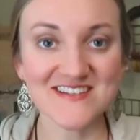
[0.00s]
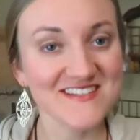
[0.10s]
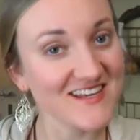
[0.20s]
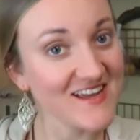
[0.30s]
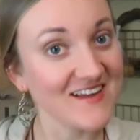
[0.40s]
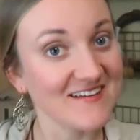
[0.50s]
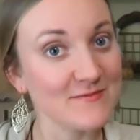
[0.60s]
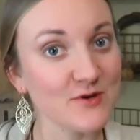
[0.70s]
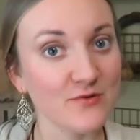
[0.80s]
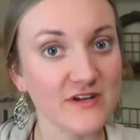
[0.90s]
Today
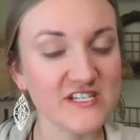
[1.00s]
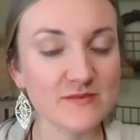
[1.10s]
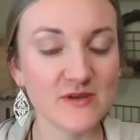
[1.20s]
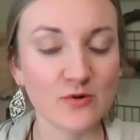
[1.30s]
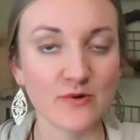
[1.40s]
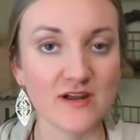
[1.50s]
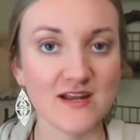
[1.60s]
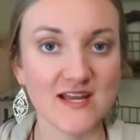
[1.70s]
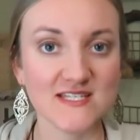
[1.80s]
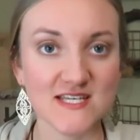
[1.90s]
I'm going to be
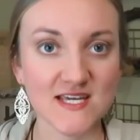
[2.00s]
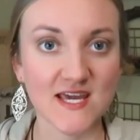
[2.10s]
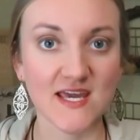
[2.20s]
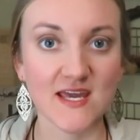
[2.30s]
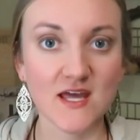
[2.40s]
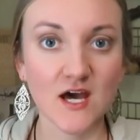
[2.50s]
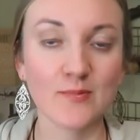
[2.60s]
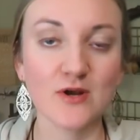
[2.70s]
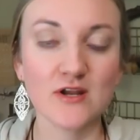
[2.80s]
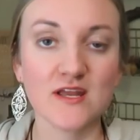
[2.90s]
organizing a
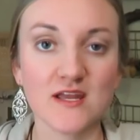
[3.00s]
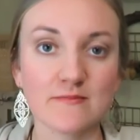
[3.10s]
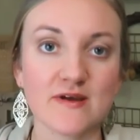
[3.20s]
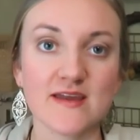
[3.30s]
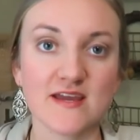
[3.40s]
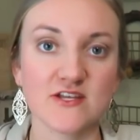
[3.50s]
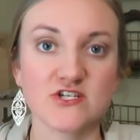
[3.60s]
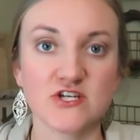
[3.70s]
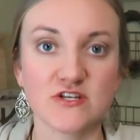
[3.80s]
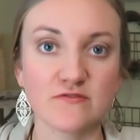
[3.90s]
cupboard in my
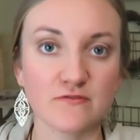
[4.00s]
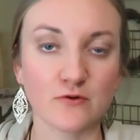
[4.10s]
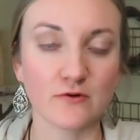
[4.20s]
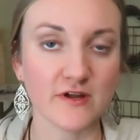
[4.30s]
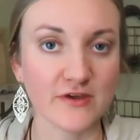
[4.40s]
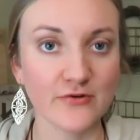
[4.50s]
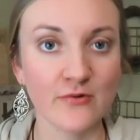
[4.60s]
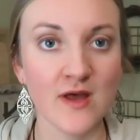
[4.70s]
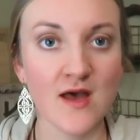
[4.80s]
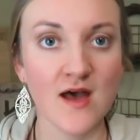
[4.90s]
kitchen for
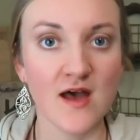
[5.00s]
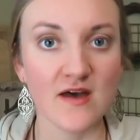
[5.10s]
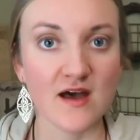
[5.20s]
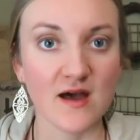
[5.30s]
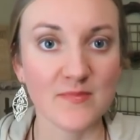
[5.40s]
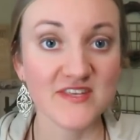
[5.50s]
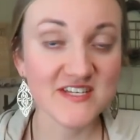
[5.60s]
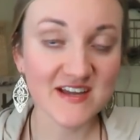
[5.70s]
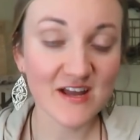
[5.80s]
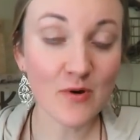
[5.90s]
you. Um, the
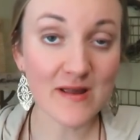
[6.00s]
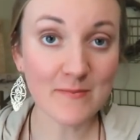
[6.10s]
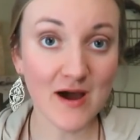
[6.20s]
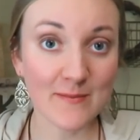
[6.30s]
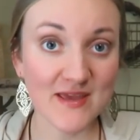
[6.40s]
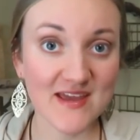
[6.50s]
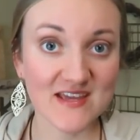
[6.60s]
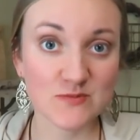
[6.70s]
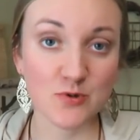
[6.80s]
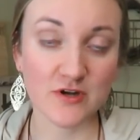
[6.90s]
DIY Mommy
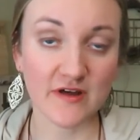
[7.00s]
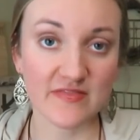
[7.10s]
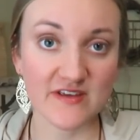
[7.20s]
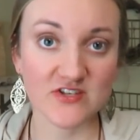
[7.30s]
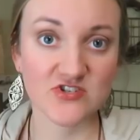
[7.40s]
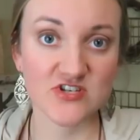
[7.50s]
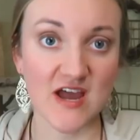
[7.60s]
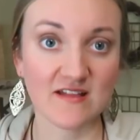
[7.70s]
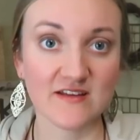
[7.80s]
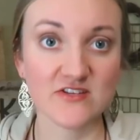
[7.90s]
has put on this
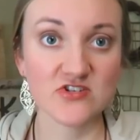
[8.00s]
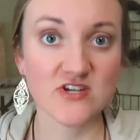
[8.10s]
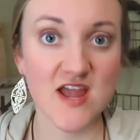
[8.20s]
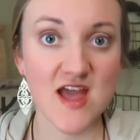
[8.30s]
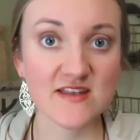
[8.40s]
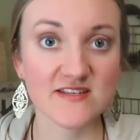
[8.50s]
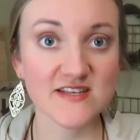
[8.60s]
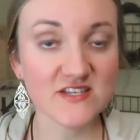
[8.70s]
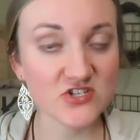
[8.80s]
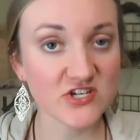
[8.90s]
challenge and
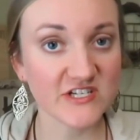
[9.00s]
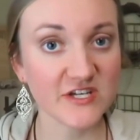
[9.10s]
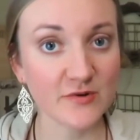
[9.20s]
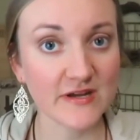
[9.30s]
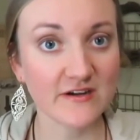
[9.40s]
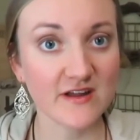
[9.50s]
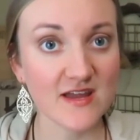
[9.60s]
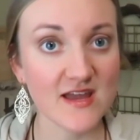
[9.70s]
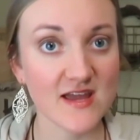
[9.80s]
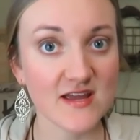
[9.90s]
since
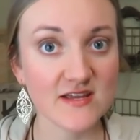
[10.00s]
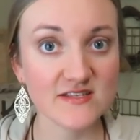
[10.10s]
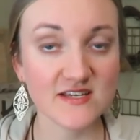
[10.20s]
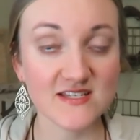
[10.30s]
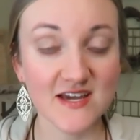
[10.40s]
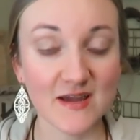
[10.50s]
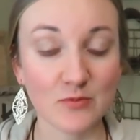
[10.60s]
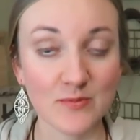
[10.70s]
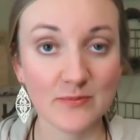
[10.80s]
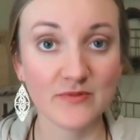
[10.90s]
January is a
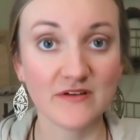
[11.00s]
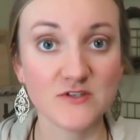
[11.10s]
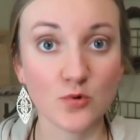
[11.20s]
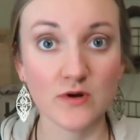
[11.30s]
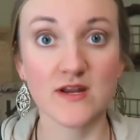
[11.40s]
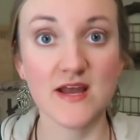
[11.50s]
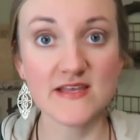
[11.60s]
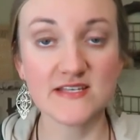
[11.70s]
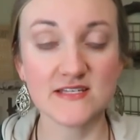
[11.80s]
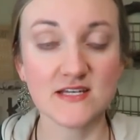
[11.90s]
time where people love to
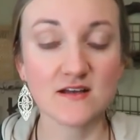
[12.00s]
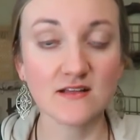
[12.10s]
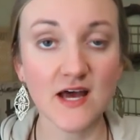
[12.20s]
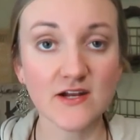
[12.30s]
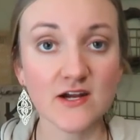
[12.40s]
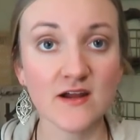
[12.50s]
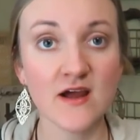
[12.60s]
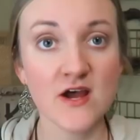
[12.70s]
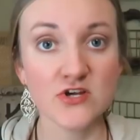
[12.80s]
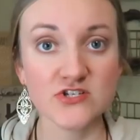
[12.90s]
organize and
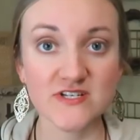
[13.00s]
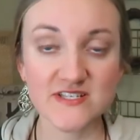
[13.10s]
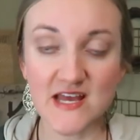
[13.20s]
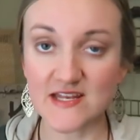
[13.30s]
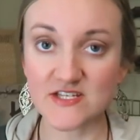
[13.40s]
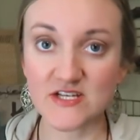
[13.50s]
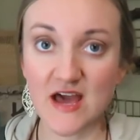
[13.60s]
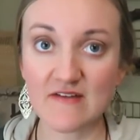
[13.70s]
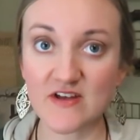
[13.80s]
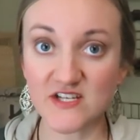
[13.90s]
declutter, she decided to
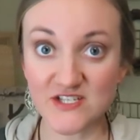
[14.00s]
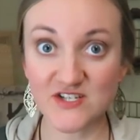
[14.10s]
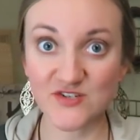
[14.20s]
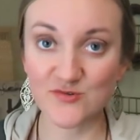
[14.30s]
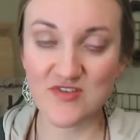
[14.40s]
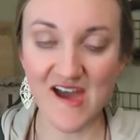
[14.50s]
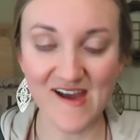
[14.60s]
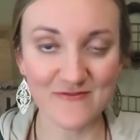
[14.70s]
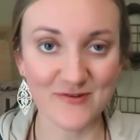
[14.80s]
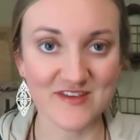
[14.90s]
have us do
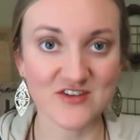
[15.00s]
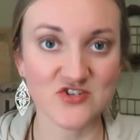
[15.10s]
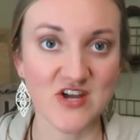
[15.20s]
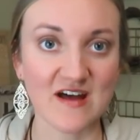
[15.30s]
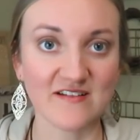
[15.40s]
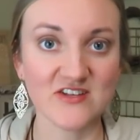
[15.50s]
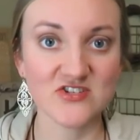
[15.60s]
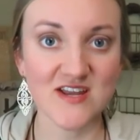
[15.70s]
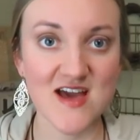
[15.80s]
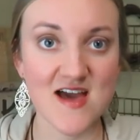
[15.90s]
that for this
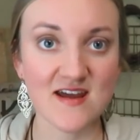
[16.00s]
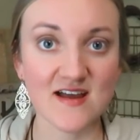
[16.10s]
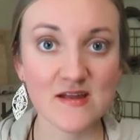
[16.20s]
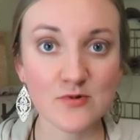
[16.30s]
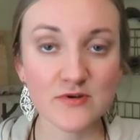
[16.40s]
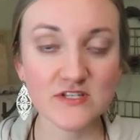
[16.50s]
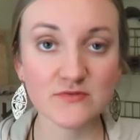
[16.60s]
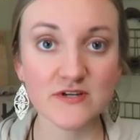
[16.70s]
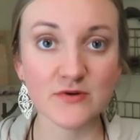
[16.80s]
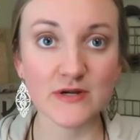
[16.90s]
challenge and I am going
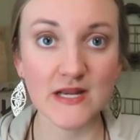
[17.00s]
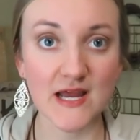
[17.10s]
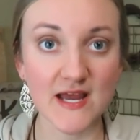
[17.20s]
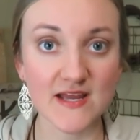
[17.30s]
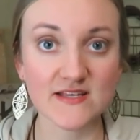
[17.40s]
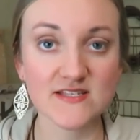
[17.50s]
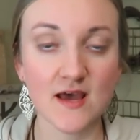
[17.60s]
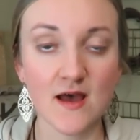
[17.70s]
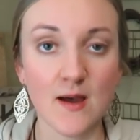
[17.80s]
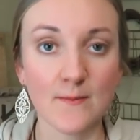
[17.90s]
to reorganize
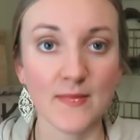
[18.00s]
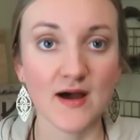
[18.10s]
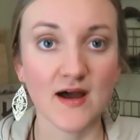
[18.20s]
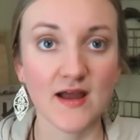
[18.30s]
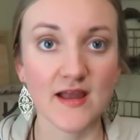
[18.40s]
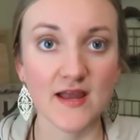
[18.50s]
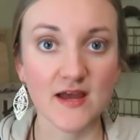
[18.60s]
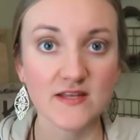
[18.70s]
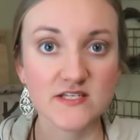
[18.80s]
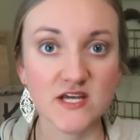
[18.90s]

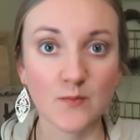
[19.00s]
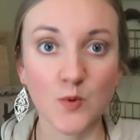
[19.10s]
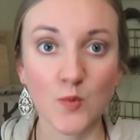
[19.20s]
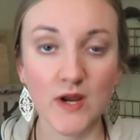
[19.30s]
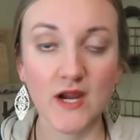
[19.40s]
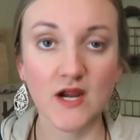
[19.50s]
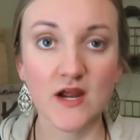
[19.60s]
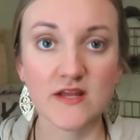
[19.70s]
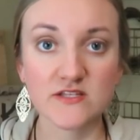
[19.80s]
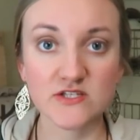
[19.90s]
my
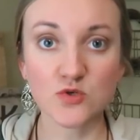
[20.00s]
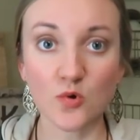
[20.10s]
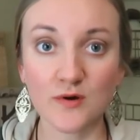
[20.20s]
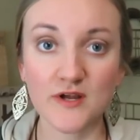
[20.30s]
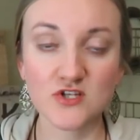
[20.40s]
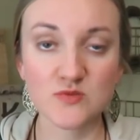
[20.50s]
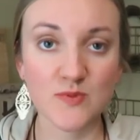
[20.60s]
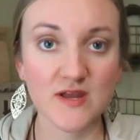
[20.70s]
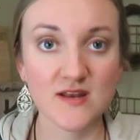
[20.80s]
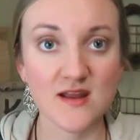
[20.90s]
Tupperware and
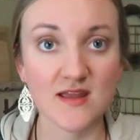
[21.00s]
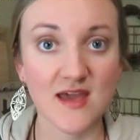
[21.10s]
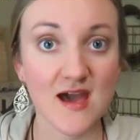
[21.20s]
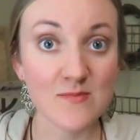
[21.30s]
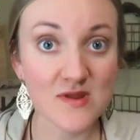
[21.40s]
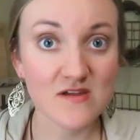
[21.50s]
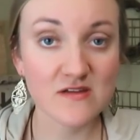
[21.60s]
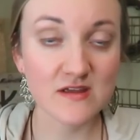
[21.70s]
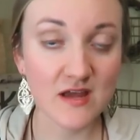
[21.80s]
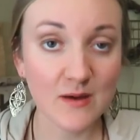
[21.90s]
storage bin cabinet
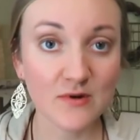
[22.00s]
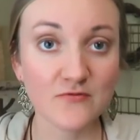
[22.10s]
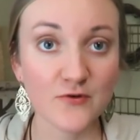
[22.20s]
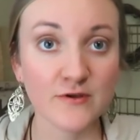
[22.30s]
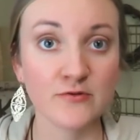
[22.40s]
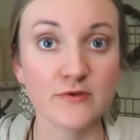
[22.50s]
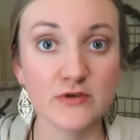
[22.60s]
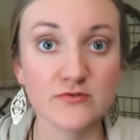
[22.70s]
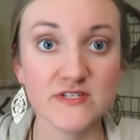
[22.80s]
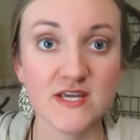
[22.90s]
and cupboard for you
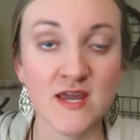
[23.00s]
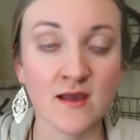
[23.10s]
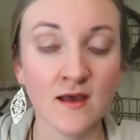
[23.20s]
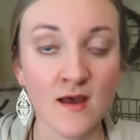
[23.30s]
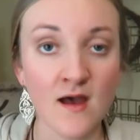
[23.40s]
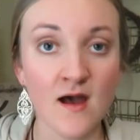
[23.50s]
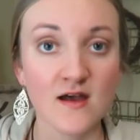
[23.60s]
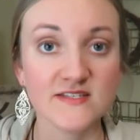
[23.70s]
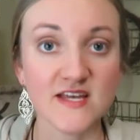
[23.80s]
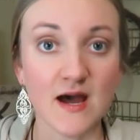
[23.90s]
using
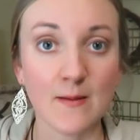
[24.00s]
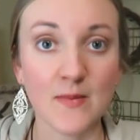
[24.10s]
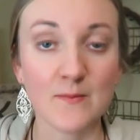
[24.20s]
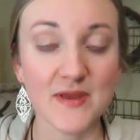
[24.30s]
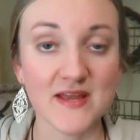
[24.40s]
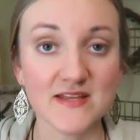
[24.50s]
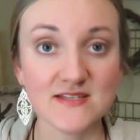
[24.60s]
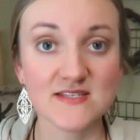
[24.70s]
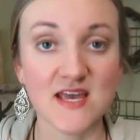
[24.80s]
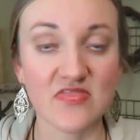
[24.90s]
some
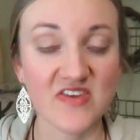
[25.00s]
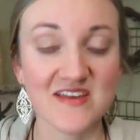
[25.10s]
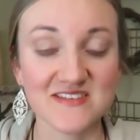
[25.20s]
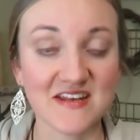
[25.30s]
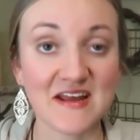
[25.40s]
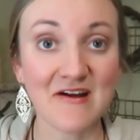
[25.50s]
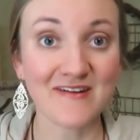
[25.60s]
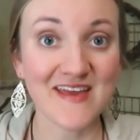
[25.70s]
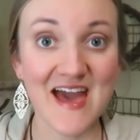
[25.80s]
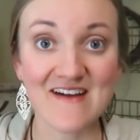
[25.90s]
bins and things that I
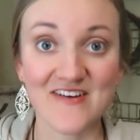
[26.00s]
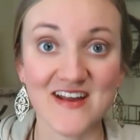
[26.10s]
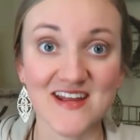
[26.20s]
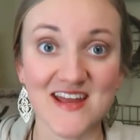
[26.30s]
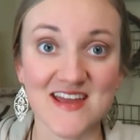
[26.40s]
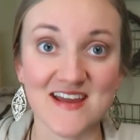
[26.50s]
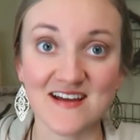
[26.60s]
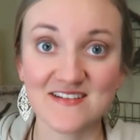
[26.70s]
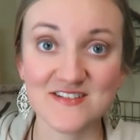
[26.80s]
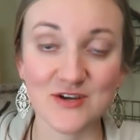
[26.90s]
already have on hand.